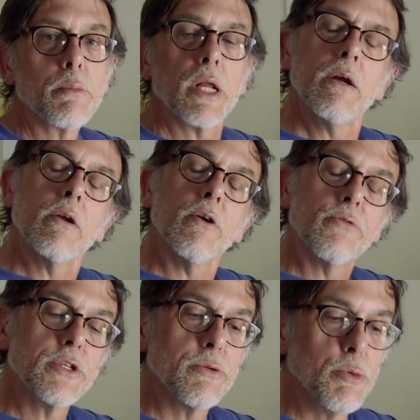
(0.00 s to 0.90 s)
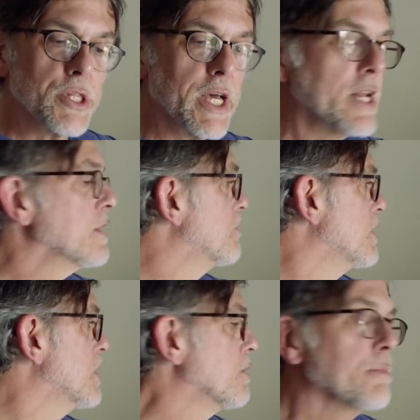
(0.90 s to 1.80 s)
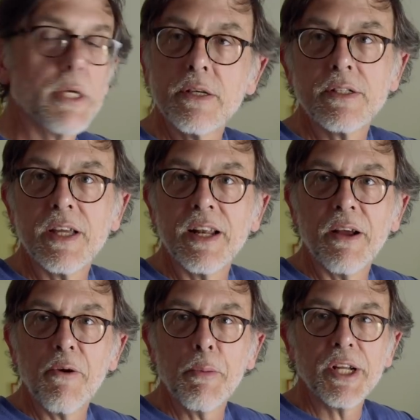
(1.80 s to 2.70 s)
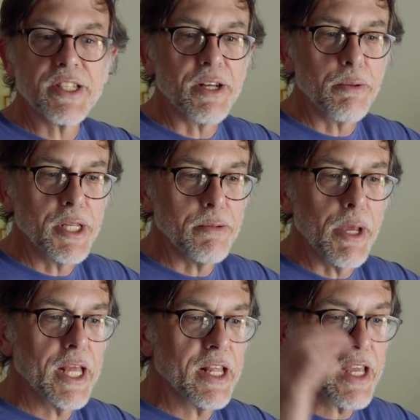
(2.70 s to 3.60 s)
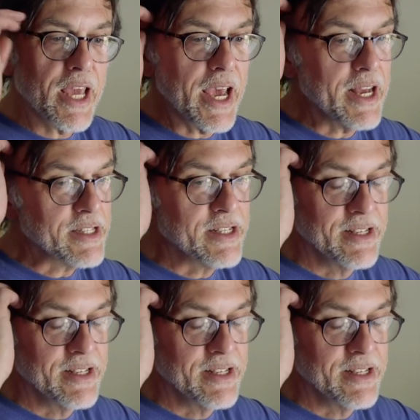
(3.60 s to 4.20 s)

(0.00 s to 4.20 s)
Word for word: but I don't know if we should put that in the video because yeah, then everybody's going to be demanding cats.